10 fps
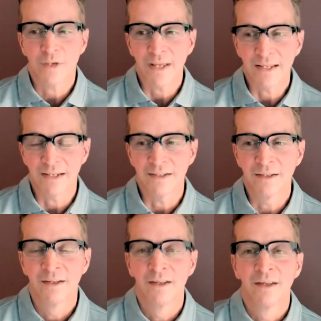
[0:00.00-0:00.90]

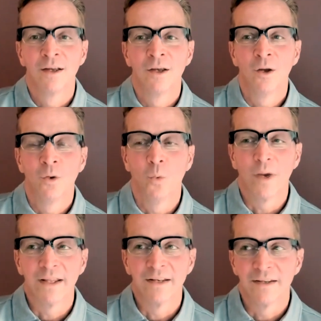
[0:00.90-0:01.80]
created
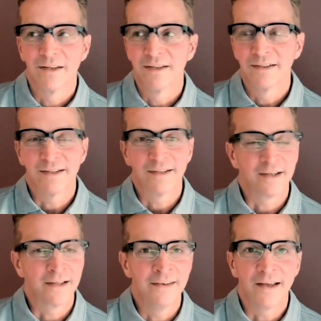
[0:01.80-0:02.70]
when
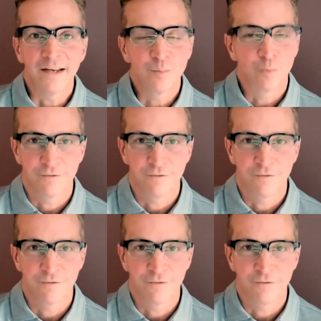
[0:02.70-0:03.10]
a nutty